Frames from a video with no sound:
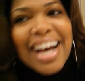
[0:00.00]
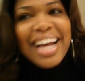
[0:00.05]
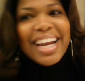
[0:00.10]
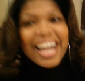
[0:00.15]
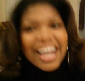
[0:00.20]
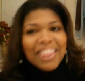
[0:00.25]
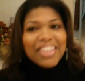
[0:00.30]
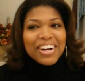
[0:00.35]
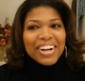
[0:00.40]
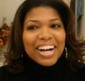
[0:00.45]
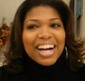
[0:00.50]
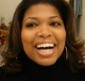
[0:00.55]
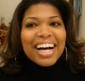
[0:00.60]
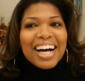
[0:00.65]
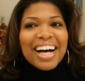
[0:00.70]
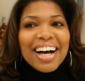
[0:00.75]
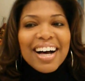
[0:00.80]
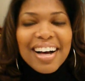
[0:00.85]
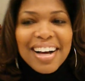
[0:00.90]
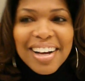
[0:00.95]
another,
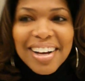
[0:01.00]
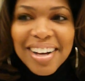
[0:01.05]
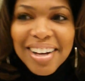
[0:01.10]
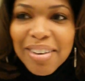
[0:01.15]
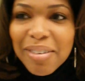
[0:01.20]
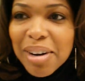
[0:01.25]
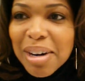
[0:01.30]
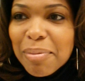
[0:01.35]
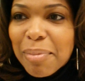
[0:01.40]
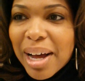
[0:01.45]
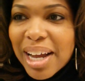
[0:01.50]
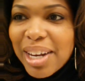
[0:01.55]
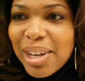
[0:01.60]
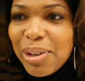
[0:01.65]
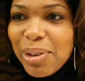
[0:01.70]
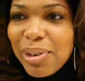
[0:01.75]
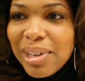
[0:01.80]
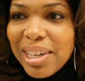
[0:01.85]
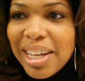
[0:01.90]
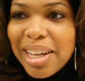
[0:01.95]
one of my
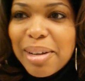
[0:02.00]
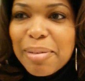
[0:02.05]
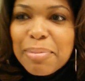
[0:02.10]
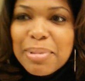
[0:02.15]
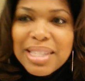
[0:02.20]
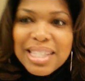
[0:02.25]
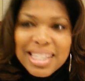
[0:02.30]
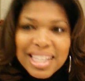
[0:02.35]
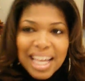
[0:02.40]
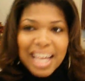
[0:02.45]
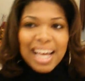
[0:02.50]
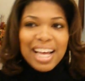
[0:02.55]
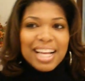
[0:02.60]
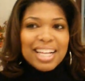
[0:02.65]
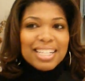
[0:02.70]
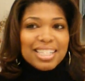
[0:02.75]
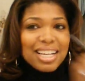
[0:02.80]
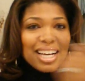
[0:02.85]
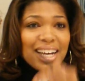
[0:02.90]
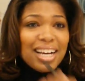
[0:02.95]
nude lips,
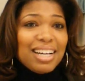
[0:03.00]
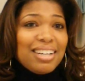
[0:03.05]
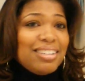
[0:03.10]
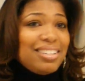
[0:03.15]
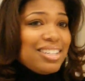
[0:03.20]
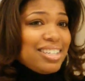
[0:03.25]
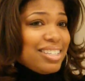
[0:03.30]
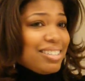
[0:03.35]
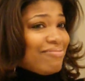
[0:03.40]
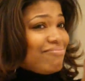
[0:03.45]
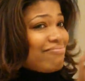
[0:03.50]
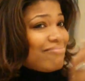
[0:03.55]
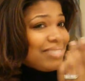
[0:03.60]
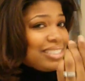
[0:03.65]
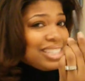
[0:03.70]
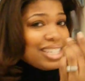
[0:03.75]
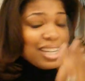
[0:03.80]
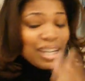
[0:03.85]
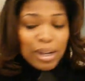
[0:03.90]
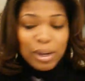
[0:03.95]
and
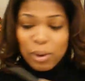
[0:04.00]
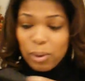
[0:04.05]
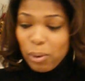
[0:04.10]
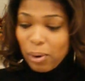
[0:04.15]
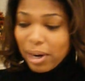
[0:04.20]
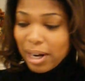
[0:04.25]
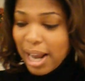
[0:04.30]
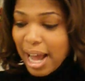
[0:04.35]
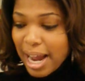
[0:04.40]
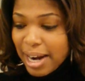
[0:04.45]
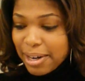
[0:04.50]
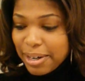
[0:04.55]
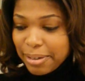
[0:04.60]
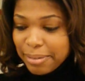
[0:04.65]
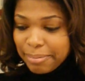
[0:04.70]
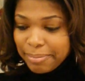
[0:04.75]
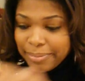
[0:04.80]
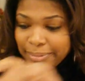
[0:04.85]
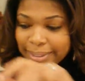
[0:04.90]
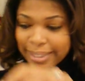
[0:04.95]
Cork
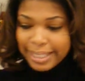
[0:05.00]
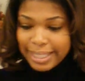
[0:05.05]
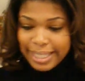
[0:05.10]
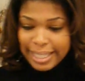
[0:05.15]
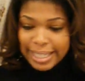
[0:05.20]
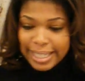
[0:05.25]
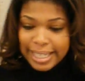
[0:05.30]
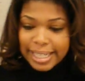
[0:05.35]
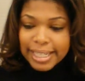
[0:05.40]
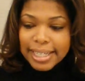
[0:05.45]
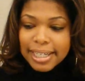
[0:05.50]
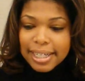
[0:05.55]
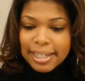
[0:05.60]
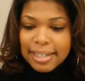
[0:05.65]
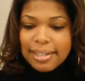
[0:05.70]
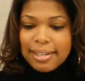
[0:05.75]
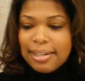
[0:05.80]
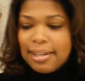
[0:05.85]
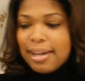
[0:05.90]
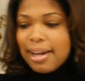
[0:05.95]
liner,
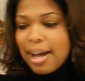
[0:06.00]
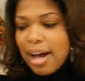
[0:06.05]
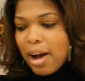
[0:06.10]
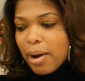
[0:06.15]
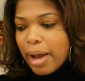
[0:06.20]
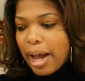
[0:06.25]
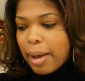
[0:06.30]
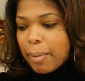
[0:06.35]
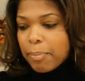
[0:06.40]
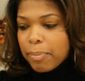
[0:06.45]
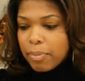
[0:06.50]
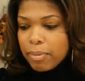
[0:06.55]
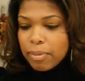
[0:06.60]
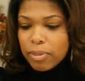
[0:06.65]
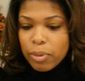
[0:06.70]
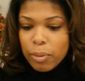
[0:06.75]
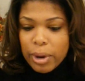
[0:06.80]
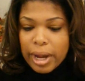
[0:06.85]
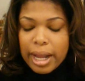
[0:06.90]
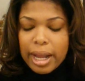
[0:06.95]
yeah. Okay,
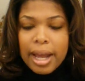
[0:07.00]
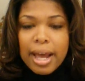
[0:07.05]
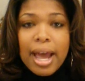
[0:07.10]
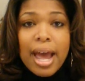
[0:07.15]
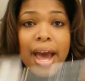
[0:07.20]
3.